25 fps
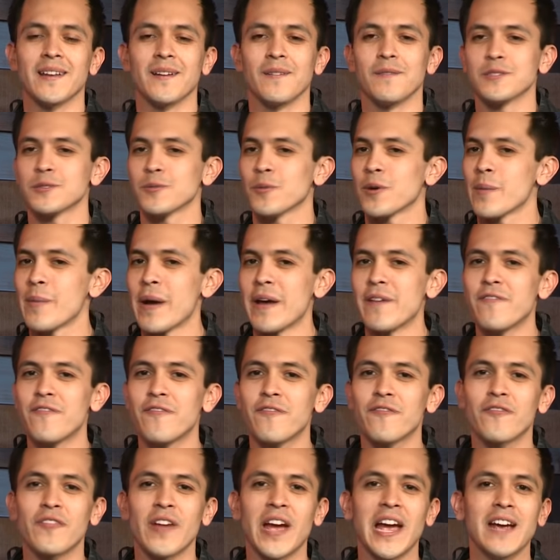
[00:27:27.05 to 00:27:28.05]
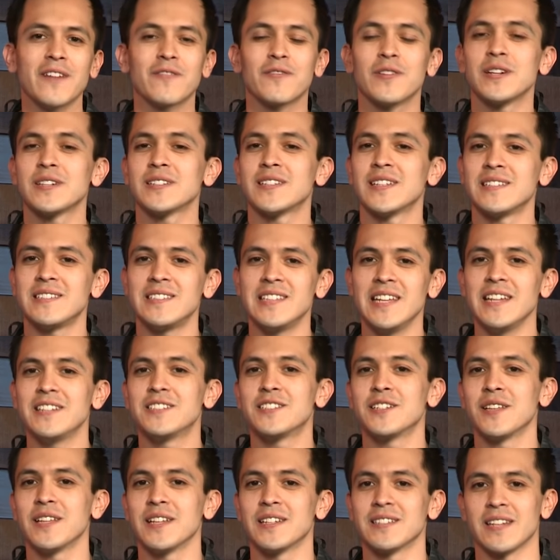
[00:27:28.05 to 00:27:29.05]
It was one of my favorite to teach
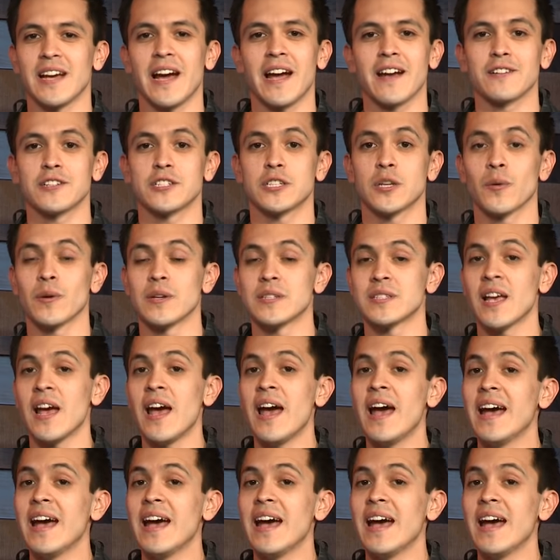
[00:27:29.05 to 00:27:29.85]
in the entire series.